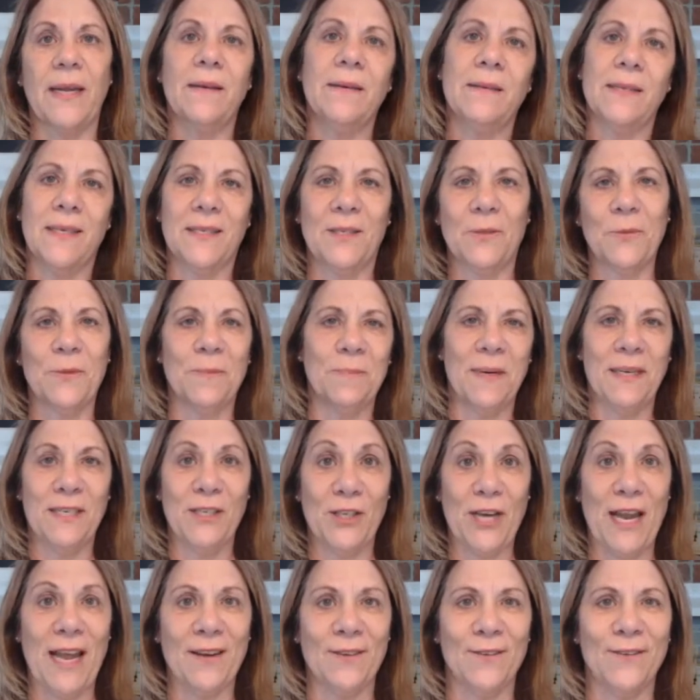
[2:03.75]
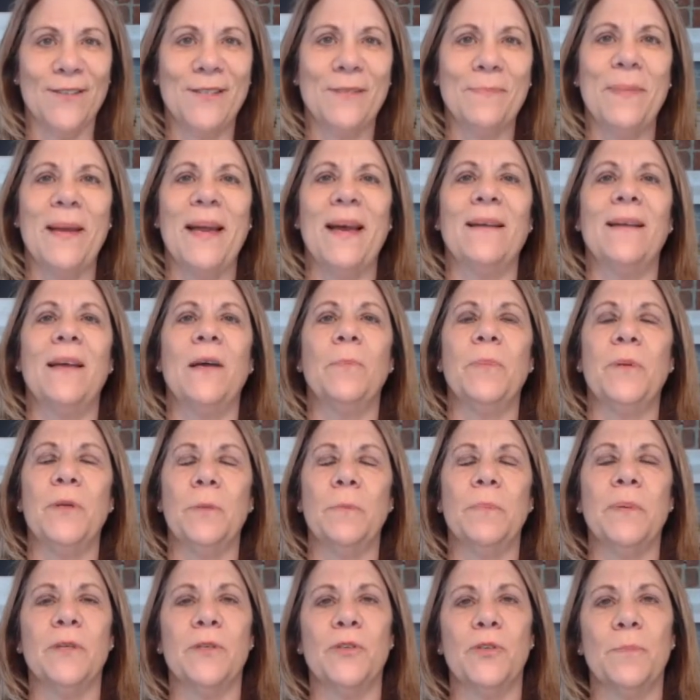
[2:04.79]
Because that's what my channel is about, helping you
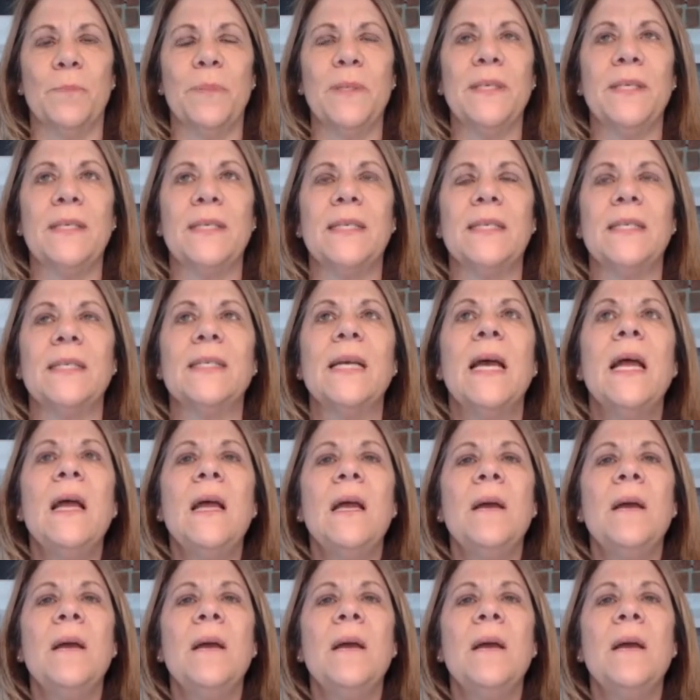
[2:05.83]
build your business.